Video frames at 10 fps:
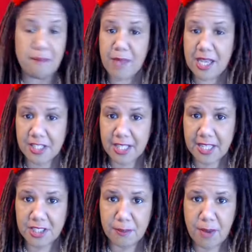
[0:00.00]
Magic
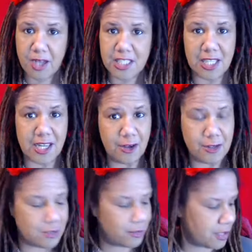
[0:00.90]
Action Box, and I
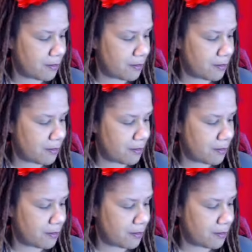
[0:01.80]
also learned